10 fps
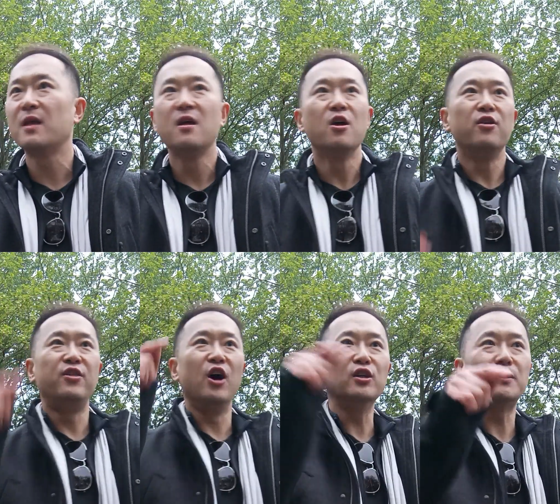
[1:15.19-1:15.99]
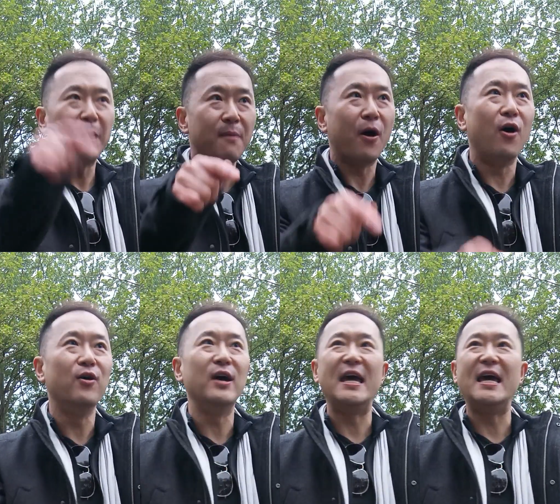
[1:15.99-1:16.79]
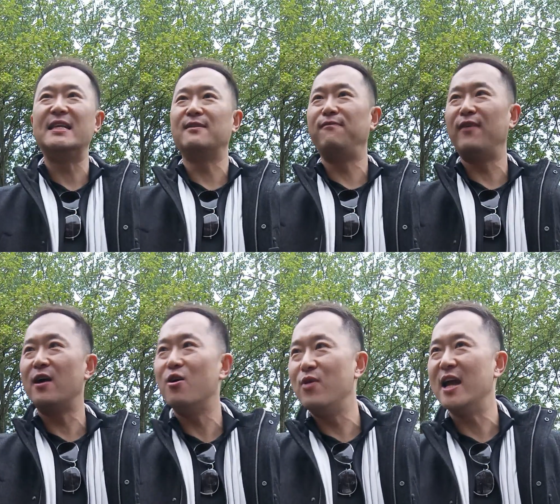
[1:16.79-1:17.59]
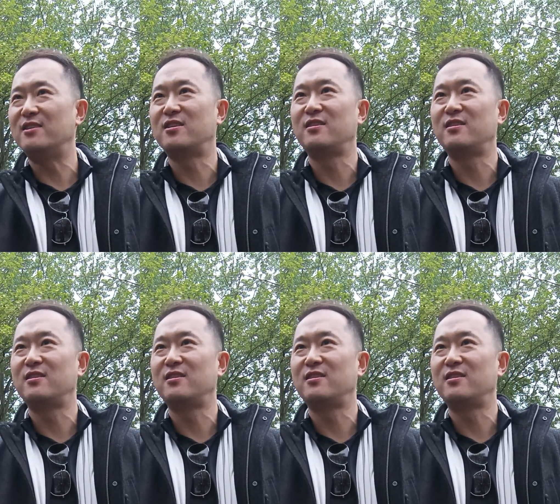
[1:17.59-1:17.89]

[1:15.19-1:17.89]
Those people is very rich.